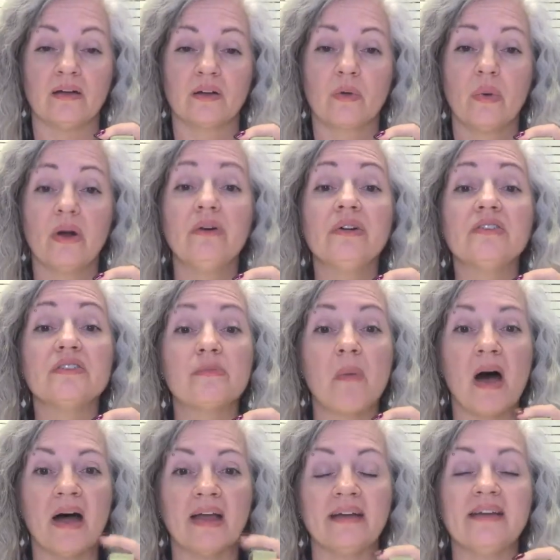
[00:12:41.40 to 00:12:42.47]
querent's
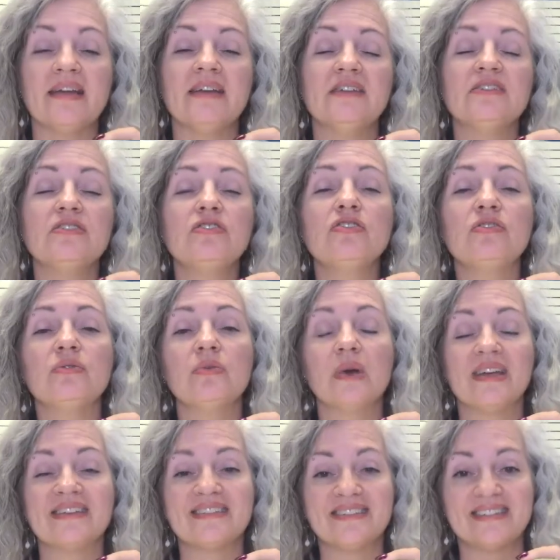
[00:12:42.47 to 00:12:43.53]
mind into
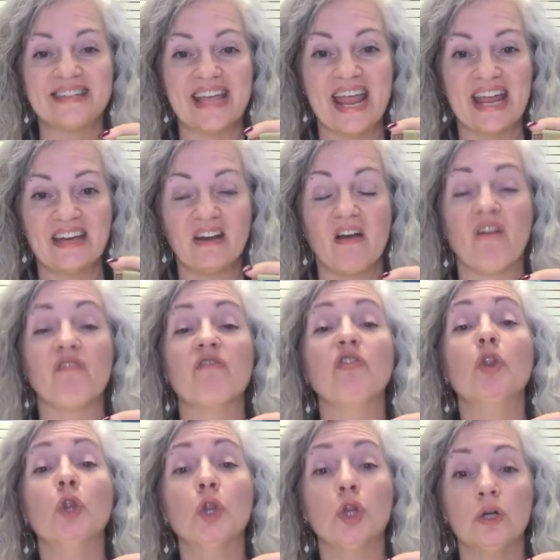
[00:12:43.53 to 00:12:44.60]
a state of
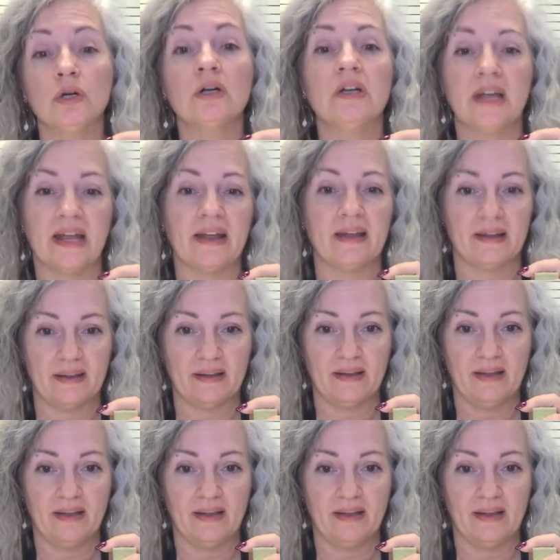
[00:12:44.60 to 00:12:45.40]
learning.